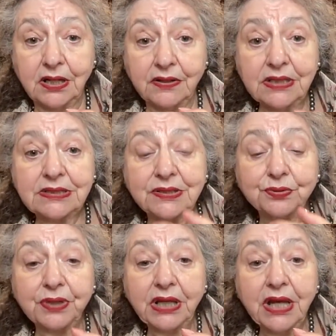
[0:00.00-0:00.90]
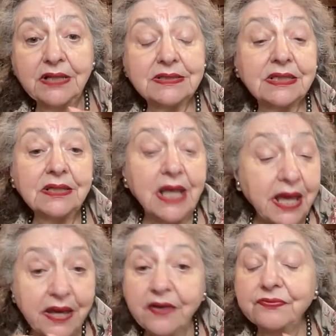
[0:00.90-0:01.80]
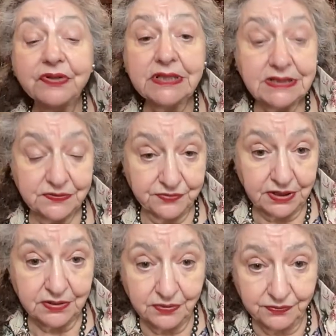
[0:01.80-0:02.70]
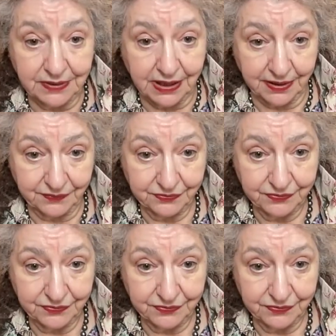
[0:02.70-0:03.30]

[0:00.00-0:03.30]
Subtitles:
this creates in every sphere of life.